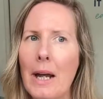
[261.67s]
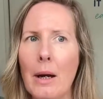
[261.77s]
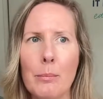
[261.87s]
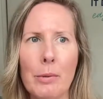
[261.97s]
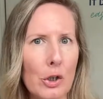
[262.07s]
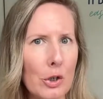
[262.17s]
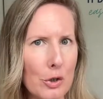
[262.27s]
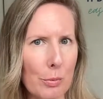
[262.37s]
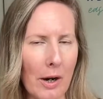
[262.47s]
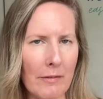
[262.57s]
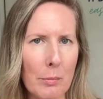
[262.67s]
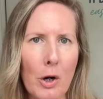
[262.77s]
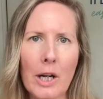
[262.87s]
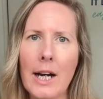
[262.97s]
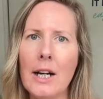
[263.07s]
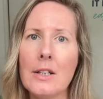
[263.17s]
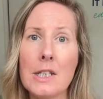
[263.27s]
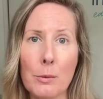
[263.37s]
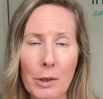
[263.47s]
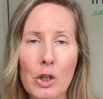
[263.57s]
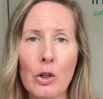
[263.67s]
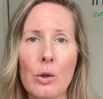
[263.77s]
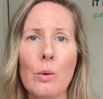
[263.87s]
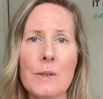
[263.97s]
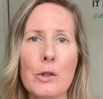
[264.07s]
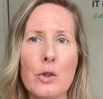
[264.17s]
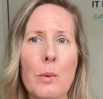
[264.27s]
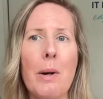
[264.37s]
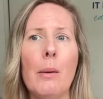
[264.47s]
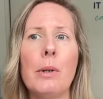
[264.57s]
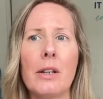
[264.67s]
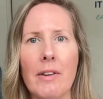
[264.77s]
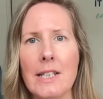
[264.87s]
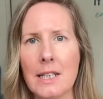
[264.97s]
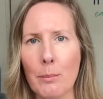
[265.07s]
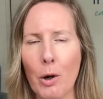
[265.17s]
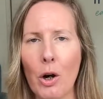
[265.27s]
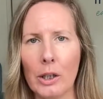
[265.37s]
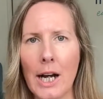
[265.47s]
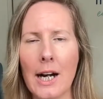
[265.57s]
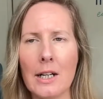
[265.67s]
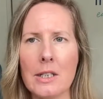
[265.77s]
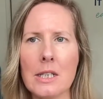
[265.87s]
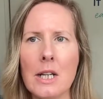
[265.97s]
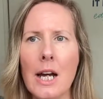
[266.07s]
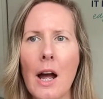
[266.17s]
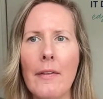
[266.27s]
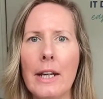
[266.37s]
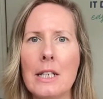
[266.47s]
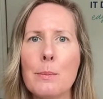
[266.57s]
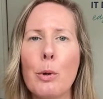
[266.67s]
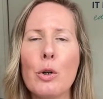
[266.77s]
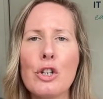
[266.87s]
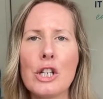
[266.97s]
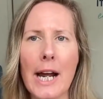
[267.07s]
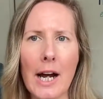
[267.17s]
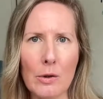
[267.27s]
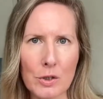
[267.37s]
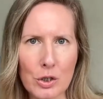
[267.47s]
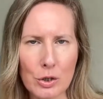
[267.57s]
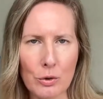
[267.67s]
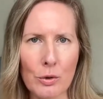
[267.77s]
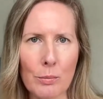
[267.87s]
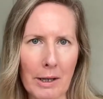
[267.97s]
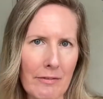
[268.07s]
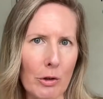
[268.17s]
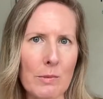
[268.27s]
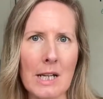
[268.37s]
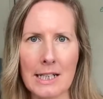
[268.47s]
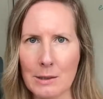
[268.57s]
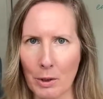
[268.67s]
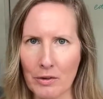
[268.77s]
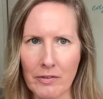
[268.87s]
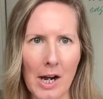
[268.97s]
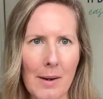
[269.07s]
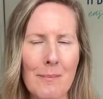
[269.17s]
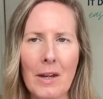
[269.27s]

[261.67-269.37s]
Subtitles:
but you can do private podcasts, but you can also do a public facing podcast that gets pushed out to platforms like Spotify.